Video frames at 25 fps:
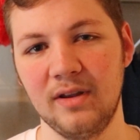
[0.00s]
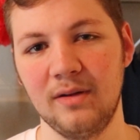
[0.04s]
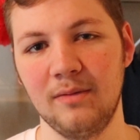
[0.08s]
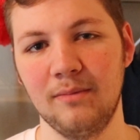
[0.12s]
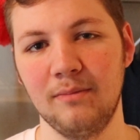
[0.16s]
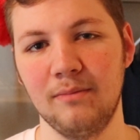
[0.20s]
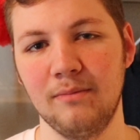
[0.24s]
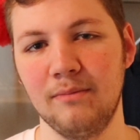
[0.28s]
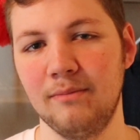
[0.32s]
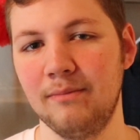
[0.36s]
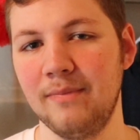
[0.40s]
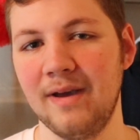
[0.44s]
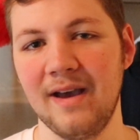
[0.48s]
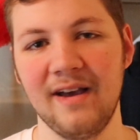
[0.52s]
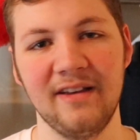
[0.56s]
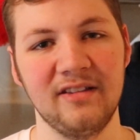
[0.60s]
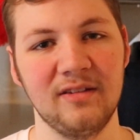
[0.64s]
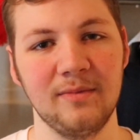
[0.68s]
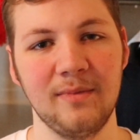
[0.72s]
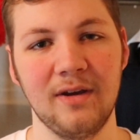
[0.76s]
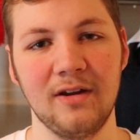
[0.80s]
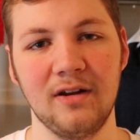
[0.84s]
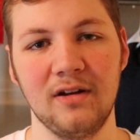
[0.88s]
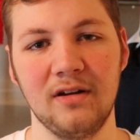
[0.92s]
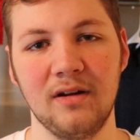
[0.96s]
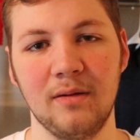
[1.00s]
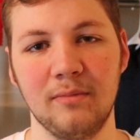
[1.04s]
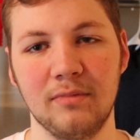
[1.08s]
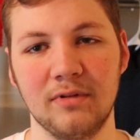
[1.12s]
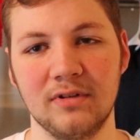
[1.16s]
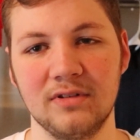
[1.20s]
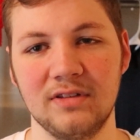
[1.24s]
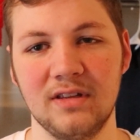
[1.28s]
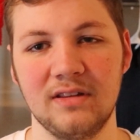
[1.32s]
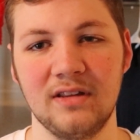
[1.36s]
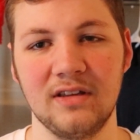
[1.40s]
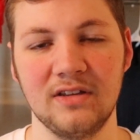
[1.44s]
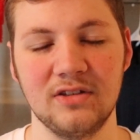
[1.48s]
in mass amount of
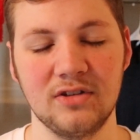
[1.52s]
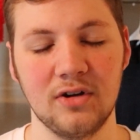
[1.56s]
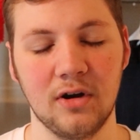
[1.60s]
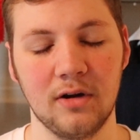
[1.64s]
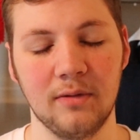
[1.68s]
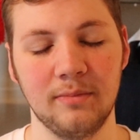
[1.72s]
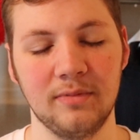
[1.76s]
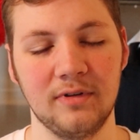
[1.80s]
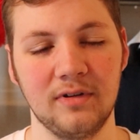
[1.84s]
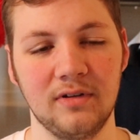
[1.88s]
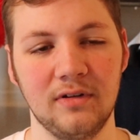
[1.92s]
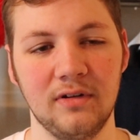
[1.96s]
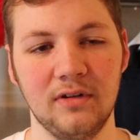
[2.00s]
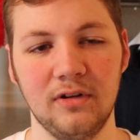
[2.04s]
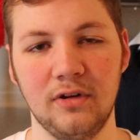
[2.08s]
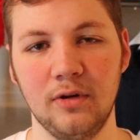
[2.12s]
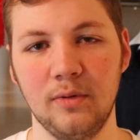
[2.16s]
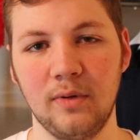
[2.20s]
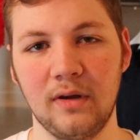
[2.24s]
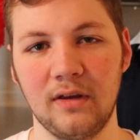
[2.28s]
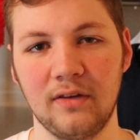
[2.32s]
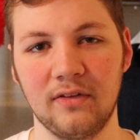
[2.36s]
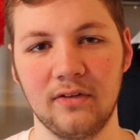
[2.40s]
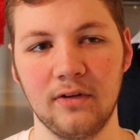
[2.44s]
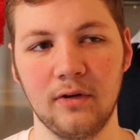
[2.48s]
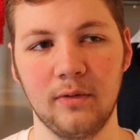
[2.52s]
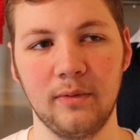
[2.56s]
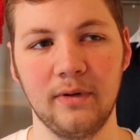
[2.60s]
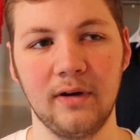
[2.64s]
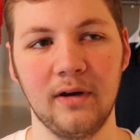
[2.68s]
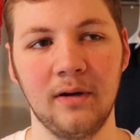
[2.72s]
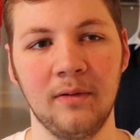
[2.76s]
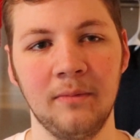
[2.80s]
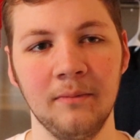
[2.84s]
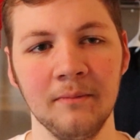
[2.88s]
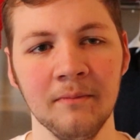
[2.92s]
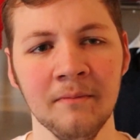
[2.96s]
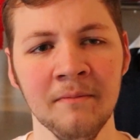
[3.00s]
numbers that they stopped doing so
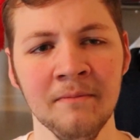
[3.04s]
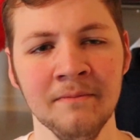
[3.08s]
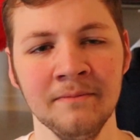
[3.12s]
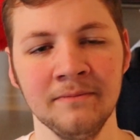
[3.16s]
well.